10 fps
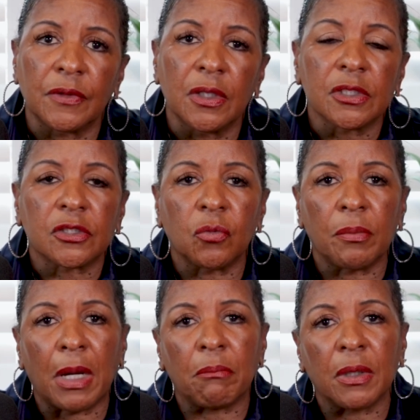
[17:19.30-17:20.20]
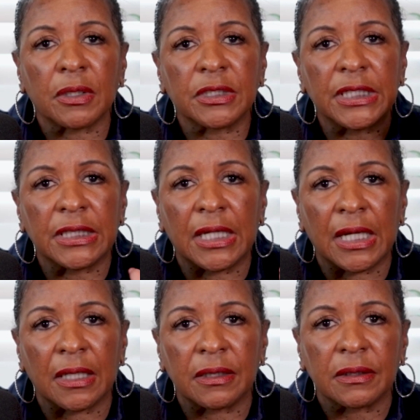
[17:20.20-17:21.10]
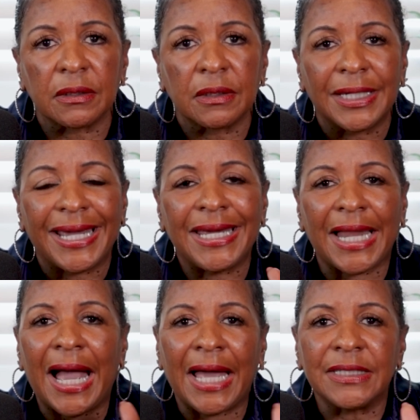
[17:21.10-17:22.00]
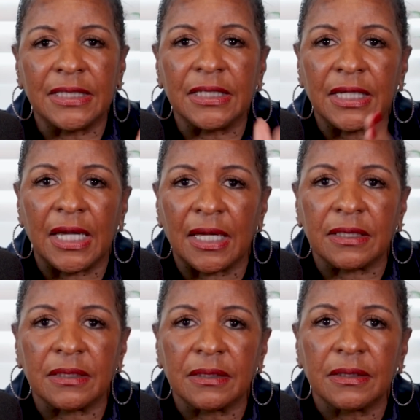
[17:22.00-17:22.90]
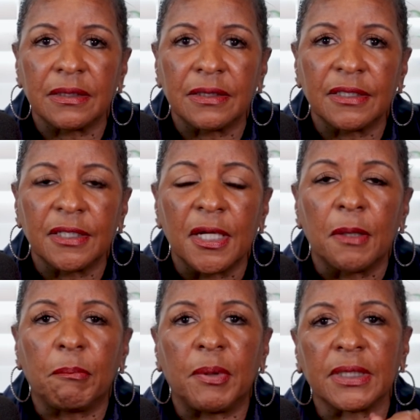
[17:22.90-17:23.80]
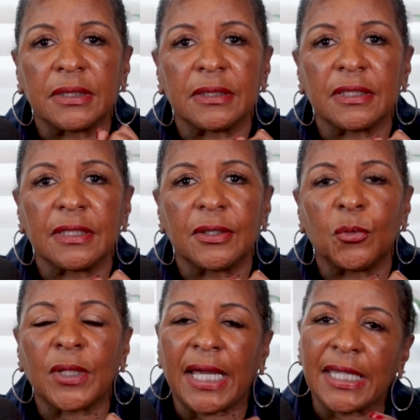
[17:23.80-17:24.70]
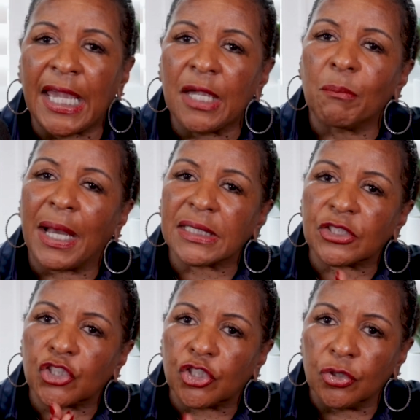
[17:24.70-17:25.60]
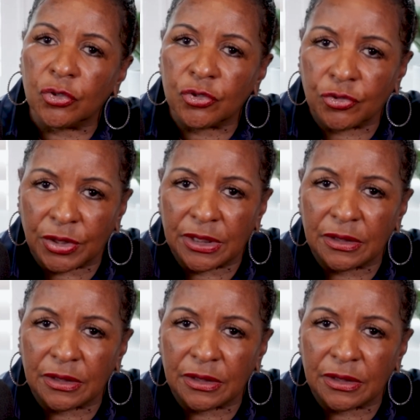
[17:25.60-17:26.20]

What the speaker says: So what my mother didn't get, and I didn't get, but what I gave my children,